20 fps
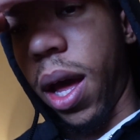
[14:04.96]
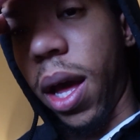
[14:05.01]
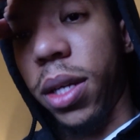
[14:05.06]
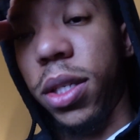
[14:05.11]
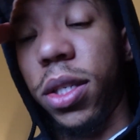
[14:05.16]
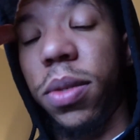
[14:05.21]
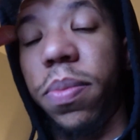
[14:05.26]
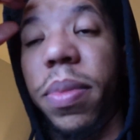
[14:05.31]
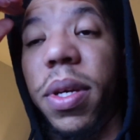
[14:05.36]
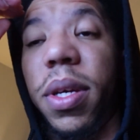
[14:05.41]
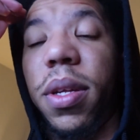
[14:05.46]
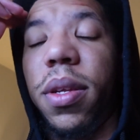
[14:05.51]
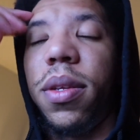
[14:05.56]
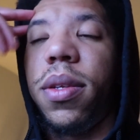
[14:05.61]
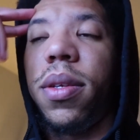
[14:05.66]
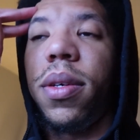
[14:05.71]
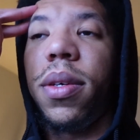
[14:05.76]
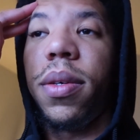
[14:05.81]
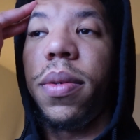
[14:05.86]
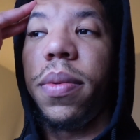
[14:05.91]
I
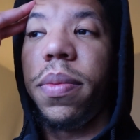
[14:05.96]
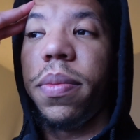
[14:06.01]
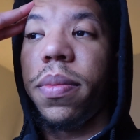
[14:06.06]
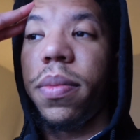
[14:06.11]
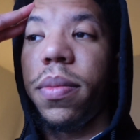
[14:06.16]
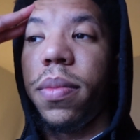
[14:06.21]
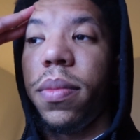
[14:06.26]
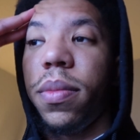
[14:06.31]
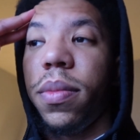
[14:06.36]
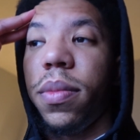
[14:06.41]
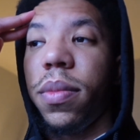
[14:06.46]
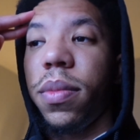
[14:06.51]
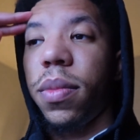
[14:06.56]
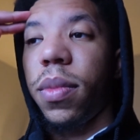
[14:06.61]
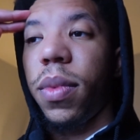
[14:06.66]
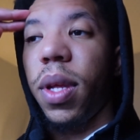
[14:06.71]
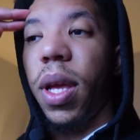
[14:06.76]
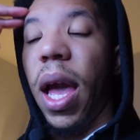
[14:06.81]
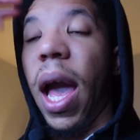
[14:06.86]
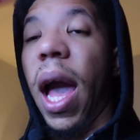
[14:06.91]
spent
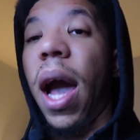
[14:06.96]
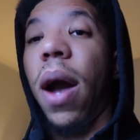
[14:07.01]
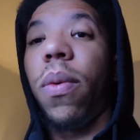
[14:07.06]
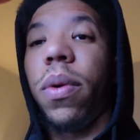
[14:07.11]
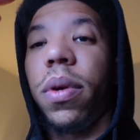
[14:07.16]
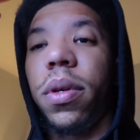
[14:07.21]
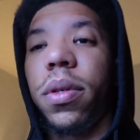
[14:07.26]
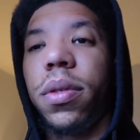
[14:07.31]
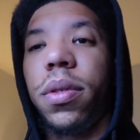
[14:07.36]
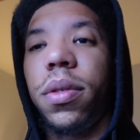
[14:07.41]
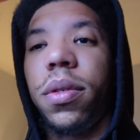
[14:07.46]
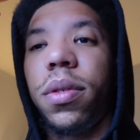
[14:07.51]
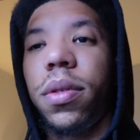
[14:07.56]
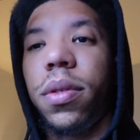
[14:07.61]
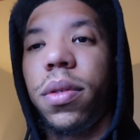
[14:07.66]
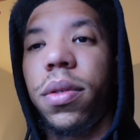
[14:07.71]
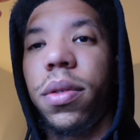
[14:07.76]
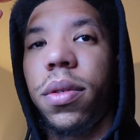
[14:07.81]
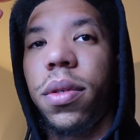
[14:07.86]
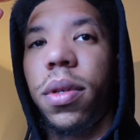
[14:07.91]

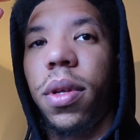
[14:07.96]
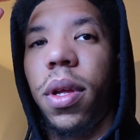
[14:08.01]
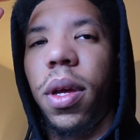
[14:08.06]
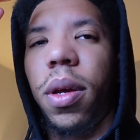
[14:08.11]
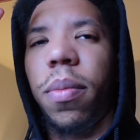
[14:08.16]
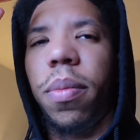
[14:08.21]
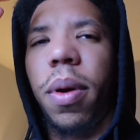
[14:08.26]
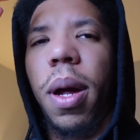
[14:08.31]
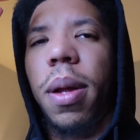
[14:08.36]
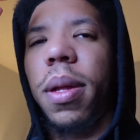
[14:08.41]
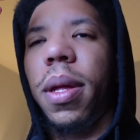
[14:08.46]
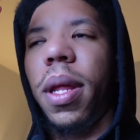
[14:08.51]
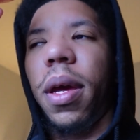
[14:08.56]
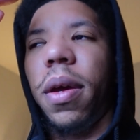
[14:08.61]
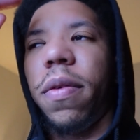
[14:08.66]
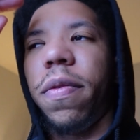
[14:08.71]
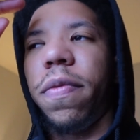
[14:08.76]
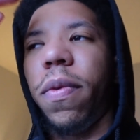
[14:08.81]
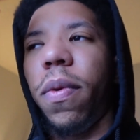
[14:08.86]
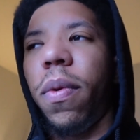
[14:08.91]
hours, like probably
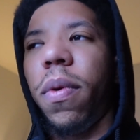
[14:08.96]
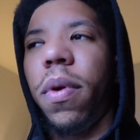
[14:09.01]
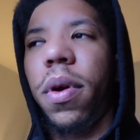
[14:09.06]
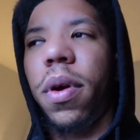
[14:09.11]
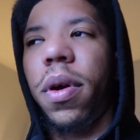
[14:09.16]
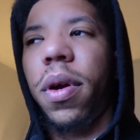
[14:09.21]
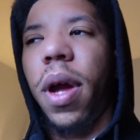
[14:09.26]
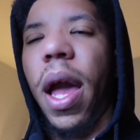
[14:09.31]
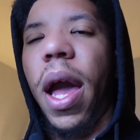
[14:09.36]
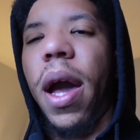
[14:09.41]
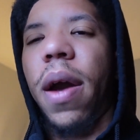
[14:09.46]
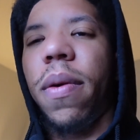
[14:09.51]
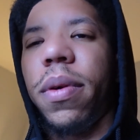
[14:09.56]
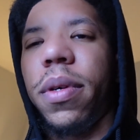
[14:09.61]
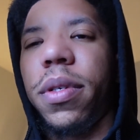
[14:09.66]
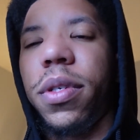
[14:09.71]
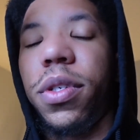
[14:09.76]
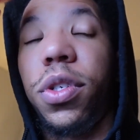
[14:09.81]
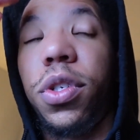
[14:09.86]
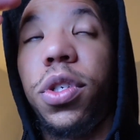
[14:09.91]
like 4
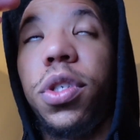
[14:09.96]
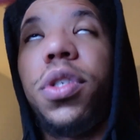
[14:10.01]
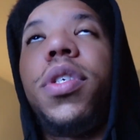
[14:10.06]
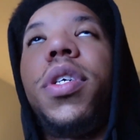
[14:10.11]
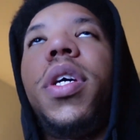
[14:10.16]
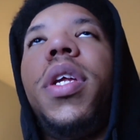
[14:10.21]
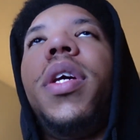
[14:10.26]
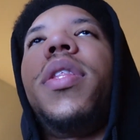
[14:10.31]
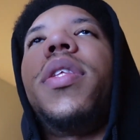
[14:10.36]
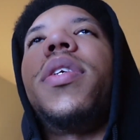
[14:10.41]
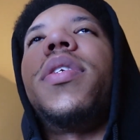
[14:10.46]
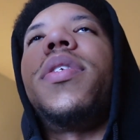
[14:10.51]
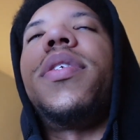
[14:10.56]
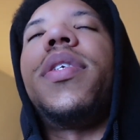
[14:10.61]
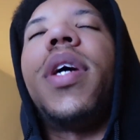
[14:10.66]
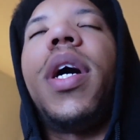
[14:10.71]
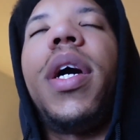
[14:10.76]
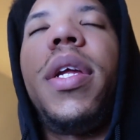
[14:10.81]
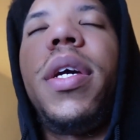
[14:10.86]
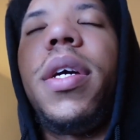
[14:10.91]
hours, just getting this
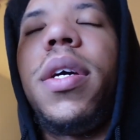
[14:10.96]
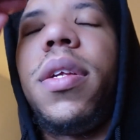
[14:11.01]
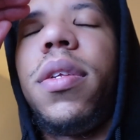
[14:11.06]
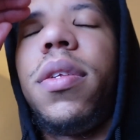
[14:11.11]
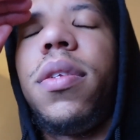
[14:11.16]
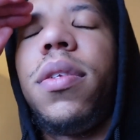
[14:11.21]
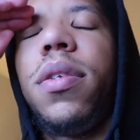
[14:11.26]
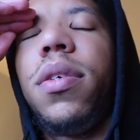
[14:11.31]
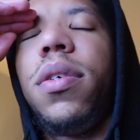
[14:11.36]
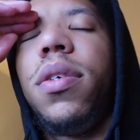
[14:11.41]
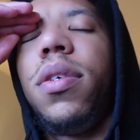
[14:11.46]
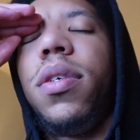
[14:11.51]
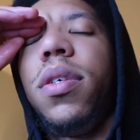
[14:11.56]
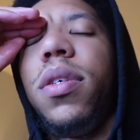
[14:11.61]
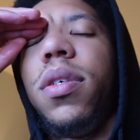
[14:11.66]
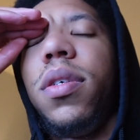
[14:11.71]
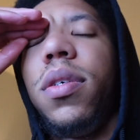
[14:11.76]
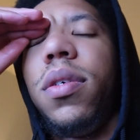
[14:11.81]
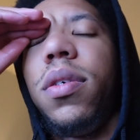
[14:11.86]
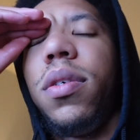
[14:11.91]
sign in
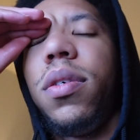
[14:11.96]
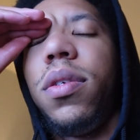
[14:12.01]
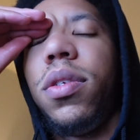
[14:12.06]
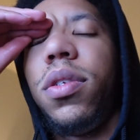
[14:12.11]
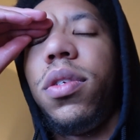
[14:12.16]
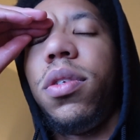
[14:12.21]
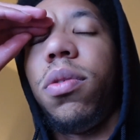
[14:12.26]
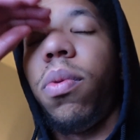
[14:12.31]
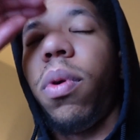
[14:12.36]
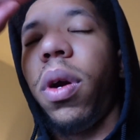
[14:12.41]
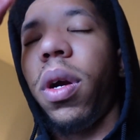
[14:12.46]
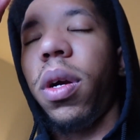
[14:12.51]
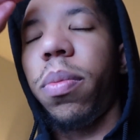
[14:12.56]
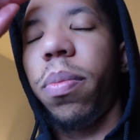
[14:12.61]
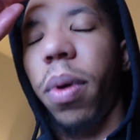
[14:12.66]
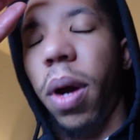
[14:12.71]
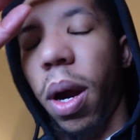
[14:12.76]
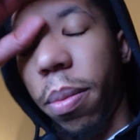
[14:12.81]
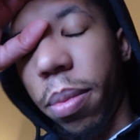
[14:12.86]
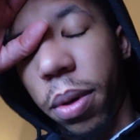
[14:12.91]
to work
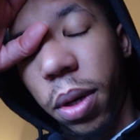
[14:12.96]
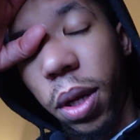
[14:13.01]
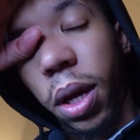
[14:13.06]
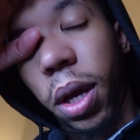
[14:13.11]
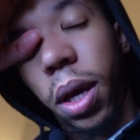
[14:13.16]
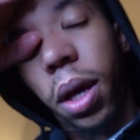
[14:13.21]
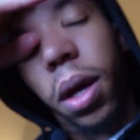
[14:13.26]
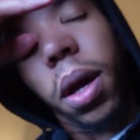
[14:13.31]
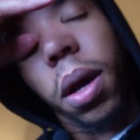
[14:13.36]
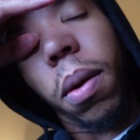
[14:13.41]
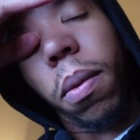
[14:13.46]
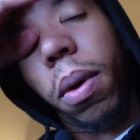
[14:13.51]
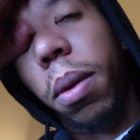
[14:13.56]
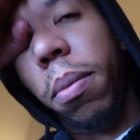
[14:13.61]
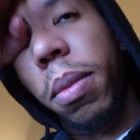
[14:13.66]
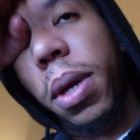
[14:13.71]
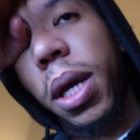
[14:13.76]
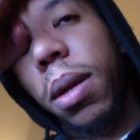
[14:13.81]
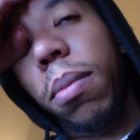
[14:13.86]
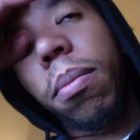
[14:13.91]
properly. And what I
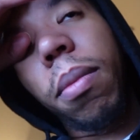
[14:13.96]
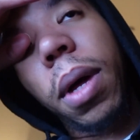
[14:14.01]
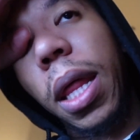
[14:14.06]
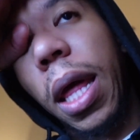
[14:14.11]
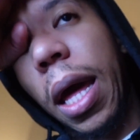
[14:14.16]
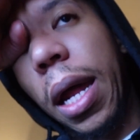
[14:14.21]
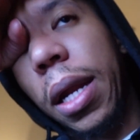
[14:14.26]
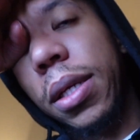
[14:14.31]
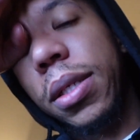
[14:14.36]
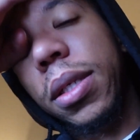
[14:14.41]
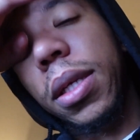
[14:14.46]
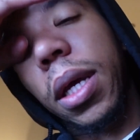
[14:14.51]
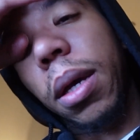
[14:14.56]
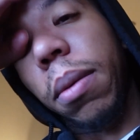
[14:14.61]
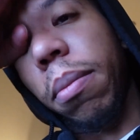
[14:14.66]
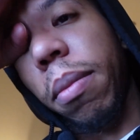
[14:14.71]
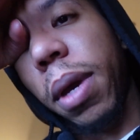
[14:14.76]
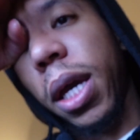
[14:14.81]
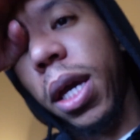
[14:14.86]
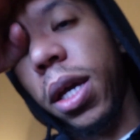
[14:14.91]
mean by that is
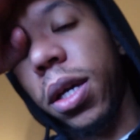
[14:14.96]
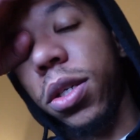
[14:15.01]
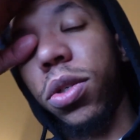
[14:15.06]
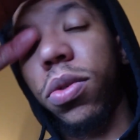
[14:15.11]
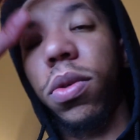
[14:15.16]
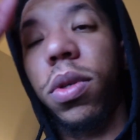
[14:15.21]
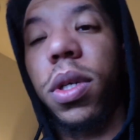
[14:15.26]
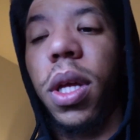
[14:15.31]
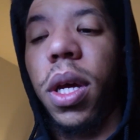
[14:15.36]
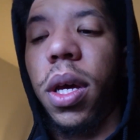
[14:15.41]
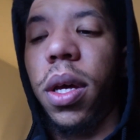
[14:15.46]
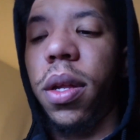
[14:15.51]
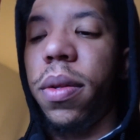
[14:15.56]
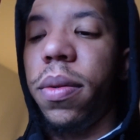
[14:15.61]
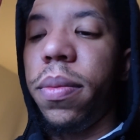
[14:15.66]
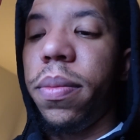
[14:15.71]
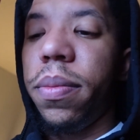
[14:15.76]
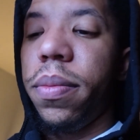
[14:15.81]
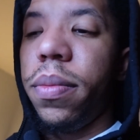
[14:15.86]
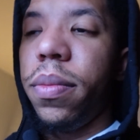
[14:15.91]
like making sure that
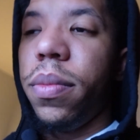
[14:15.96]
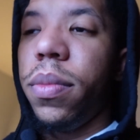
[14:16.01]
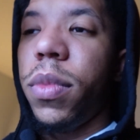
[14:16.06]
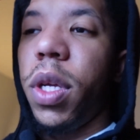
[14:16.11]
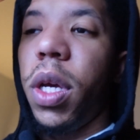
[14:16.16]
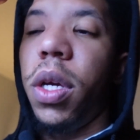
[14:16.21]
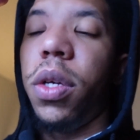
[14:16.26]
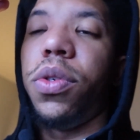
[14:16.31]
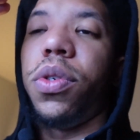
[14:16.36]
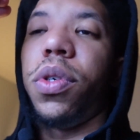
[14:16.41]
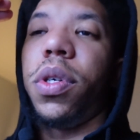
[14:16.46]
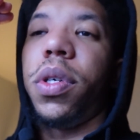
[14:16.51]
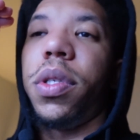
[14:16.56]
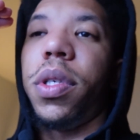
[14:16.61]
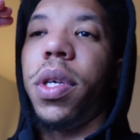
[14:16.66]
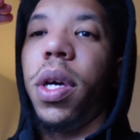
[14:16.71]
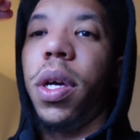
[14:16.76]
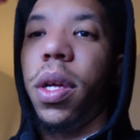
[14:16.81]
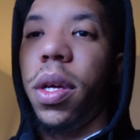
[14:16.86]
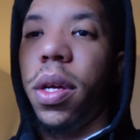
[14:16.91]
user could
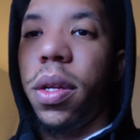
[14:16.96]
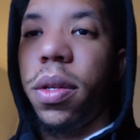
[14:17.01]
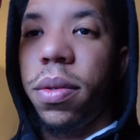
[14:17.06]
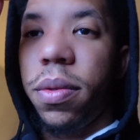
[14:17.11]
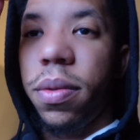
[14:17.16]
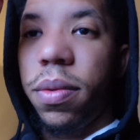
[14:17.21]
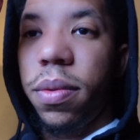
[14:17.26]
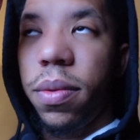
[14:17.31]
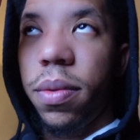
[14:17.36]
sign in,